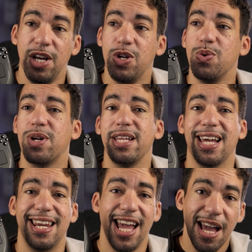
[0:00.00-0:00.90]
You can
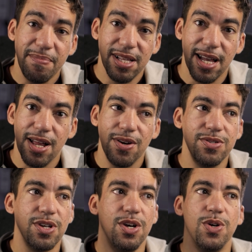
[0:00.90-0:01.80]
get
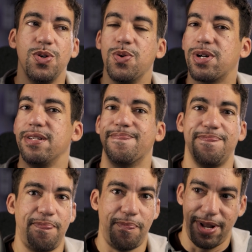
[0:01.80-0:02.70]
emulators, you can
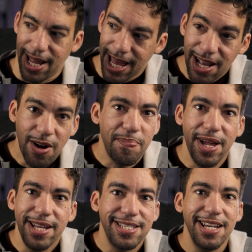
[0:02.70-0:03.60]
play your
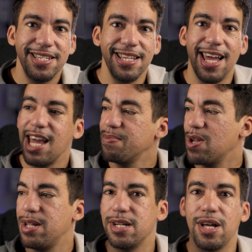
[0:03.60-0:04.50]
PlayStation games
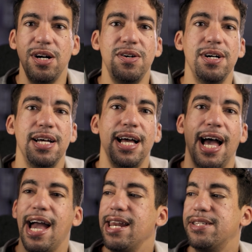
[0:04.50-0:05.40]
on the go,
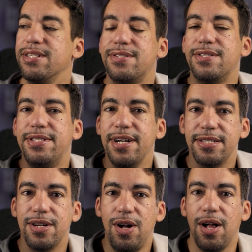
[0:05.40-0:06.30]
and it just does
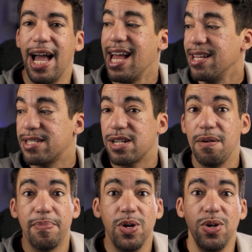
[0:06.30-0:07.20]
it all. And it's a
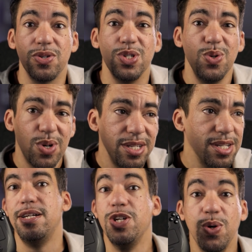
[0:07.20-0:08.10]
computer, so you could
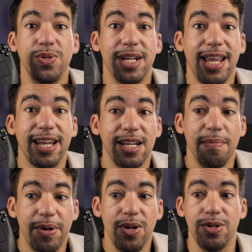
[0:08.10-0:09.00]
just use it like a
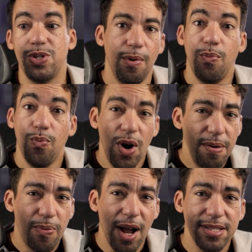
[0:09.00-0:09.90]
computer, do word
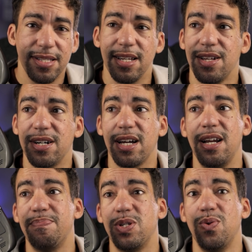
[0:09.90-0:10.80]
processing, hook it
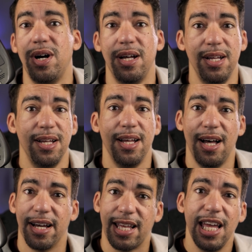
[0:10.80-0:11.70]
up to a
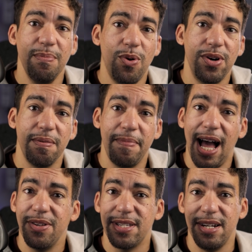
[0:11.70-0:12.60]
keyboard and
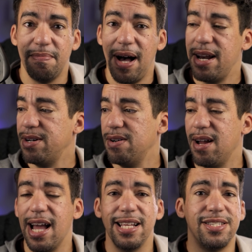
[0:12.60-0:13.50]
mouse and a monitor,
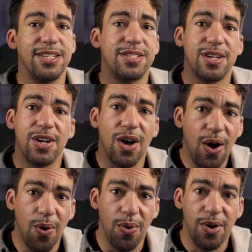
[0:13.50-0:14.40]
and just go.